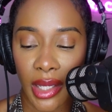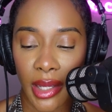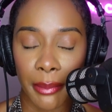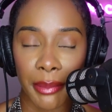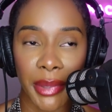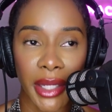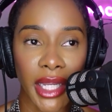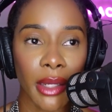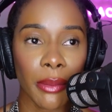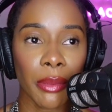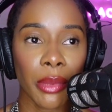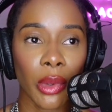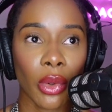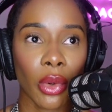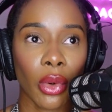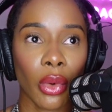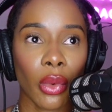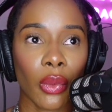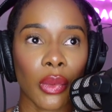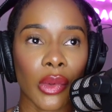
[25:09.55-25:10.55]

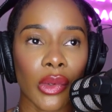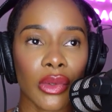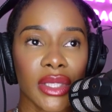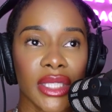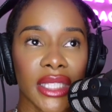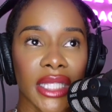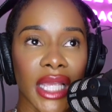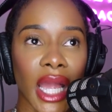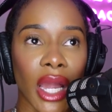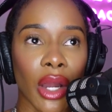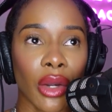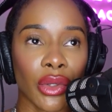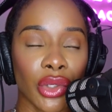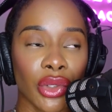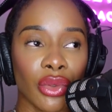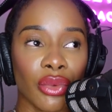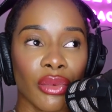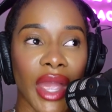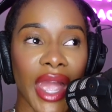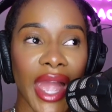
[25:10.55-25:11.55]
People will tell
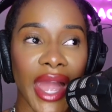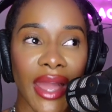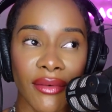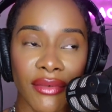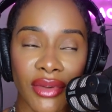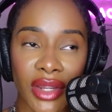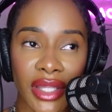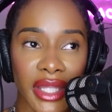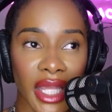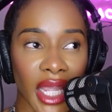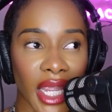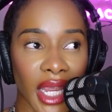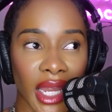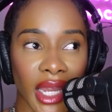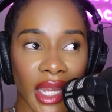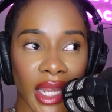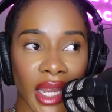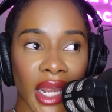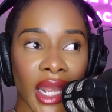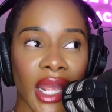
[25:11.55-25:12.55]
you
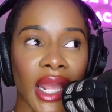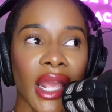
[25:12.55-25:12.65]
everything